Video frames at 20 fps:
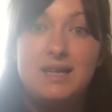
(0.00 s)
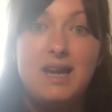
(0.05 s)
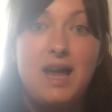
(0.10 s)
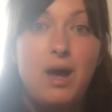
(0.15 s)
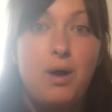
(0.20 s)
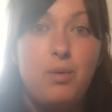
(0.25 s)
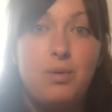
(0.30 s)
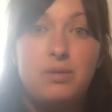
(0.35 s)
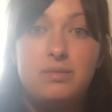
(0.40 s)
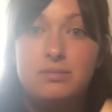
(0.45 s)

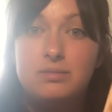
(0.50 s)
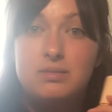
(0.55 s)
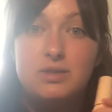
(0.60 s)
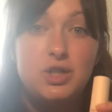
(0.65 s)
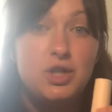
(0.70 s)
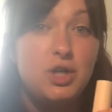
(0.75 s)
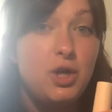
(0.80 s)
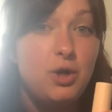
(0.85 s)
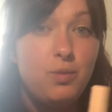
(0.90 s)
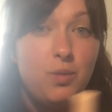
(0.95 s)
Now,
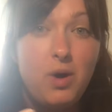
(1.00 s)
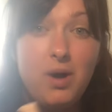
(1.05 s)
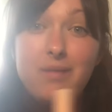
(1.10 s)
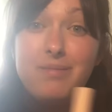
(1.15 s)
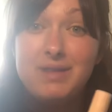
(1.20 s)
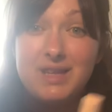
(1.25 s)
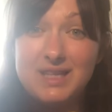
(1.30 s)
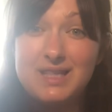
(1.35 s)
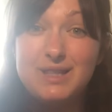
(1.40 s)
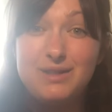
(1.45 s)
do you know what?
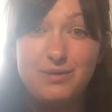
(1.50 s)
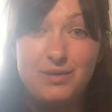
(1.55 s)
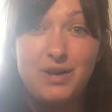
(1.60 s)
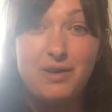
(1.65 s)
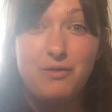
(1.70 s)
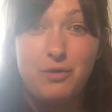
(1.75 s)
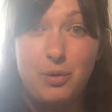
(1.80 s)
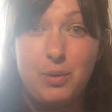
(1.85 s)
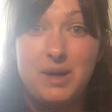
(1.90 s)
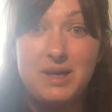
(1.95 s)
This is £5.